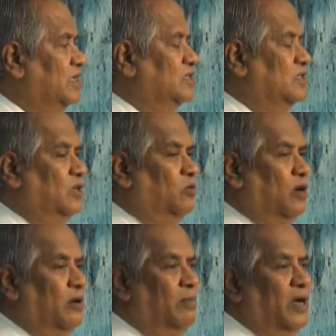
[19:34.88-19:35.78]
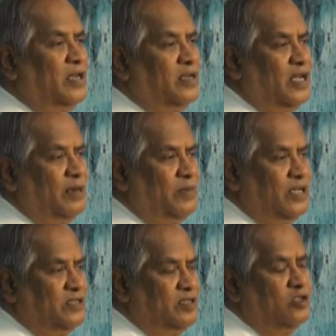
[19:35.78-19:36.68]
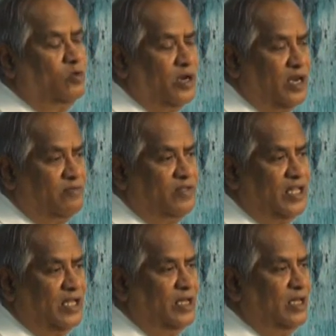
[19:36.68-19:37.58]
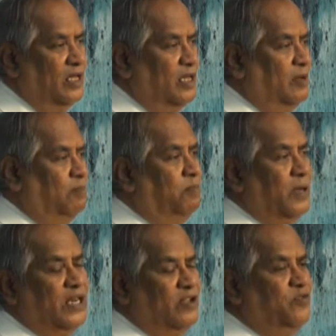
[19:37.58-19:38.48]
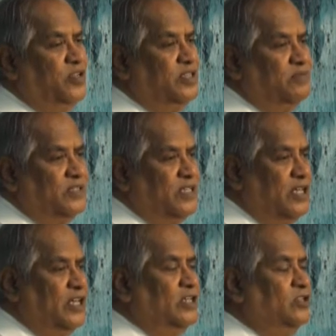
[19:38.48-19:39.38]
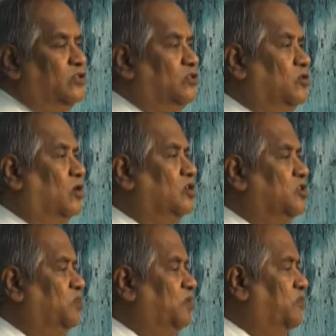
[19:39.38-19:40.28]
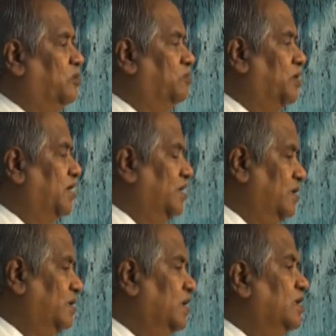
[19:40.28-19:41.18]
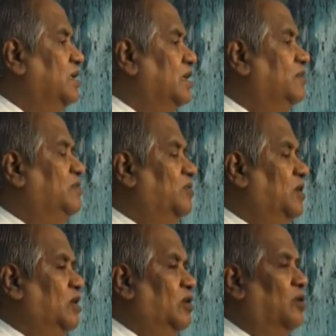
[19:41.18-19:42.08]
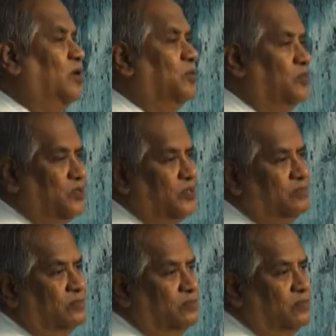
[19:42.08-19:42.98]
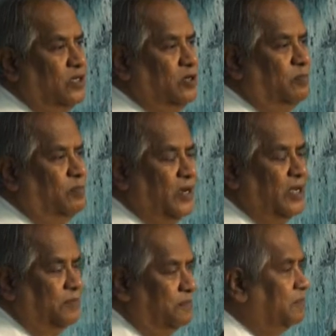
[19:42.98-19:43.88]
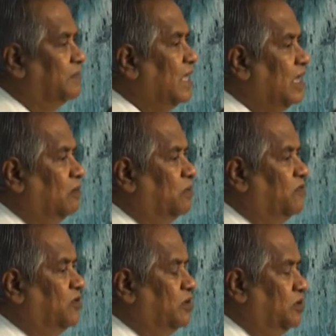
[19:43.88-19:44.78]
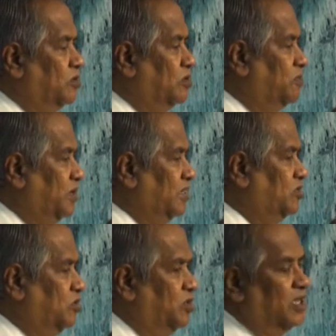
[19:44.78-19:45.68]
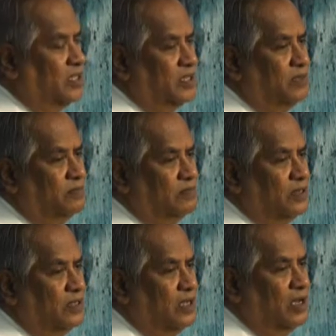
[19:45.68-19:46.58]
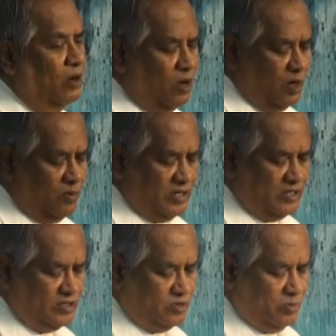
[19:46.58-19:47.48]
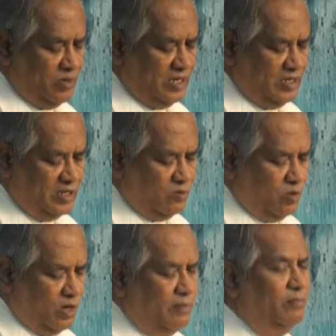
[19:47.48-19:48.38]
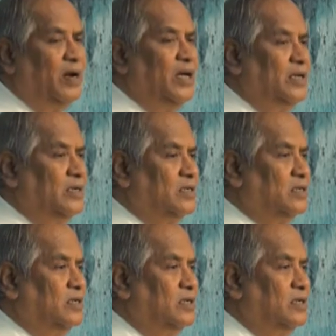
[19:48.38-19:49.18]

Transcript: easily one mind can be achieved this is one of the benefits of singing songs before prayer even when you are house when you pray before you could pray together always to bring that one mind